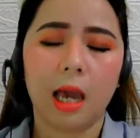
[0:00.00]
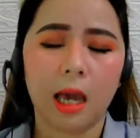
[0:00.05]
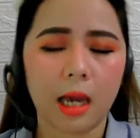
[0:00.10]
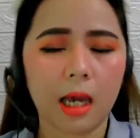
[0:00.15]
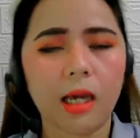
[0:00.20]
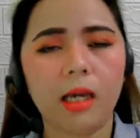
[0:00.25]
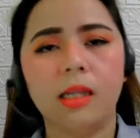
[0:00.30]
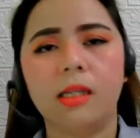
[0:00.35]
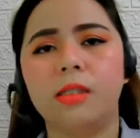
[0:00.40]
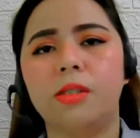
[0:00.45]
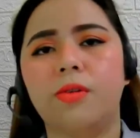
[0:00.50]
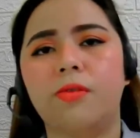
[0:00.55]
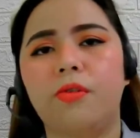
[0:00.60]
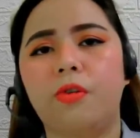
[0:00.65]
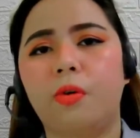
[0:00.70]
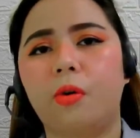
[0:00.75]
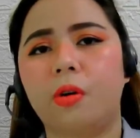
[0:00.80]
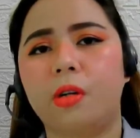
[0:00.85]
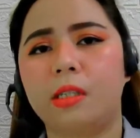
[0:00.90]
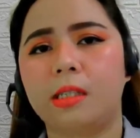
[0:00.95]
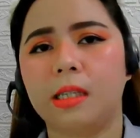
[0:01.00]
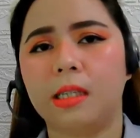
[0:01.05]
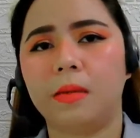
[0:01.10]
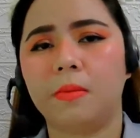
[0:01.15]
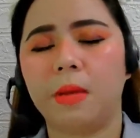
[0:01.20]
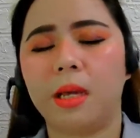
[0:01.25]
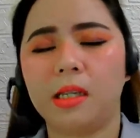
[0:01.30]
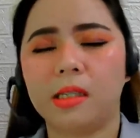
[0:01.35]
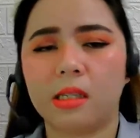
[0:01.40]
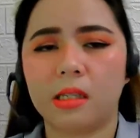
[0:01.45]
And of course, it
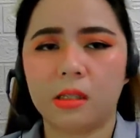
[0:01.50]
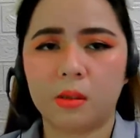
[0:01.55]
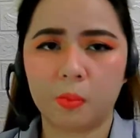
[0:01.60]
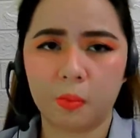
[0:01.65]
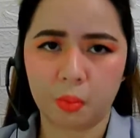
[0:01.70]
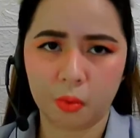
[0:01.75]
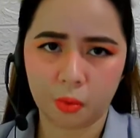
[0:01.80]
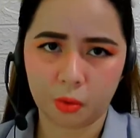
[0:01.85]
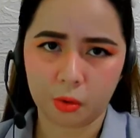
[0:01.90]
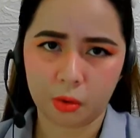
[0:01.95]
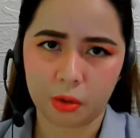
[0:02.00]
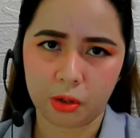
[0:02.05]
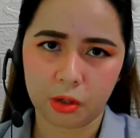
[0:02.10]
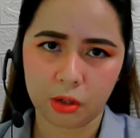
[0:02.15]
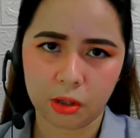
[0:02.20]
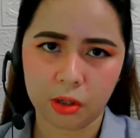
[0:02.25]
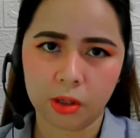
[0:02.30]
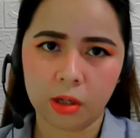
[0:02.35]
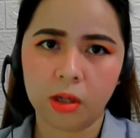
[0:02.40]
makes us poor